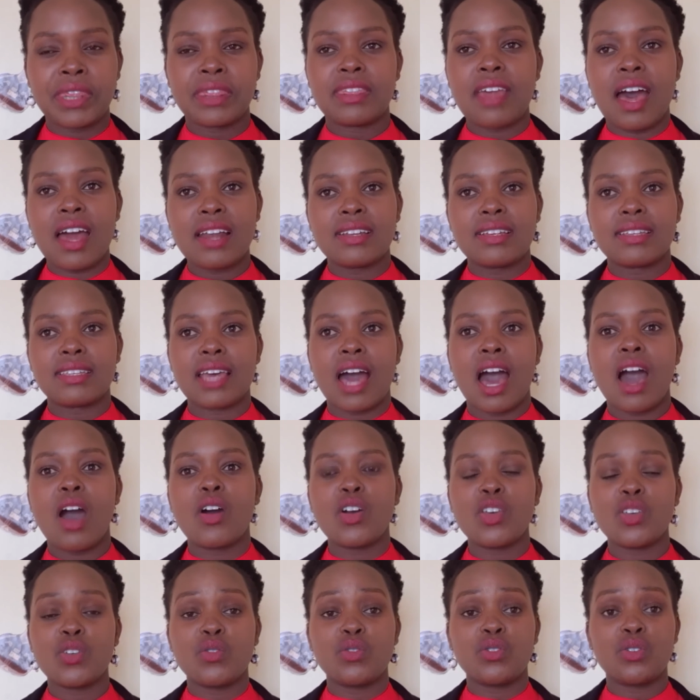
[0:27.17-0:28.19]
That is
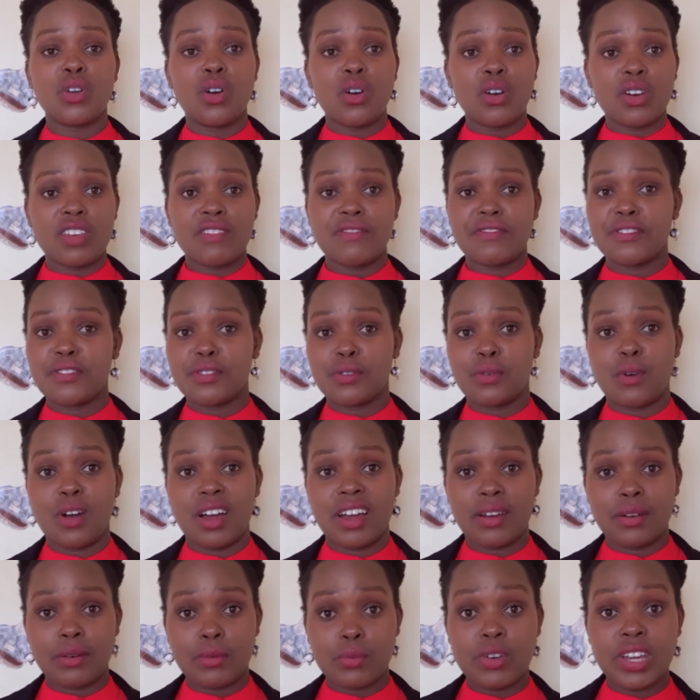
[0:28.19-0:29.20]
how you know if you
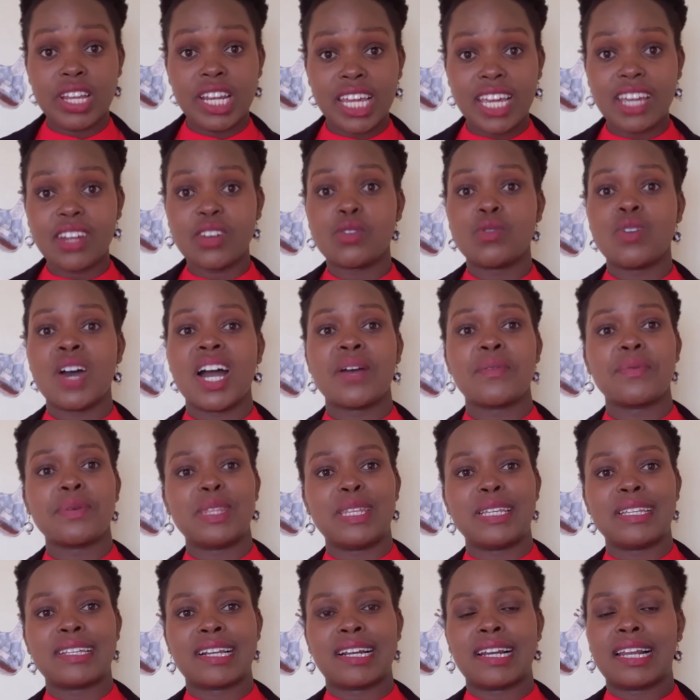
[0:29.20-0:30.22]
are willing to work with
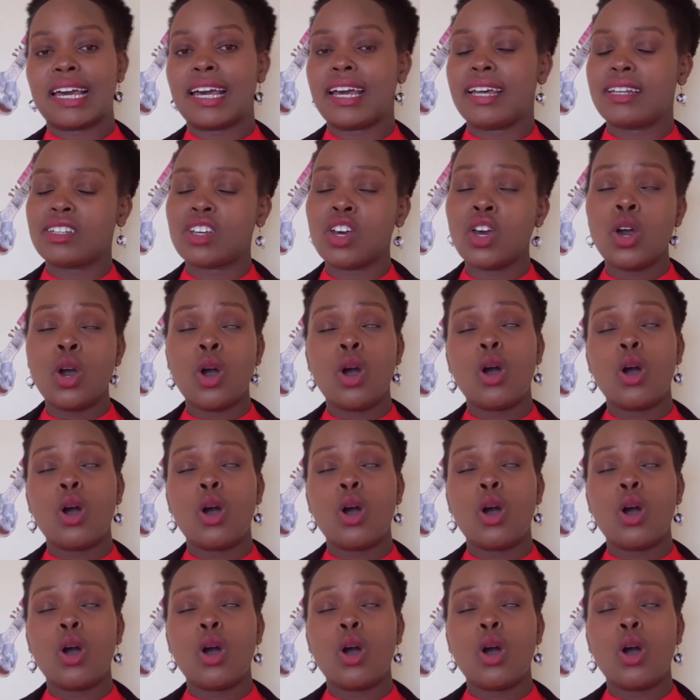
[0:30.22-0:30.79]
this client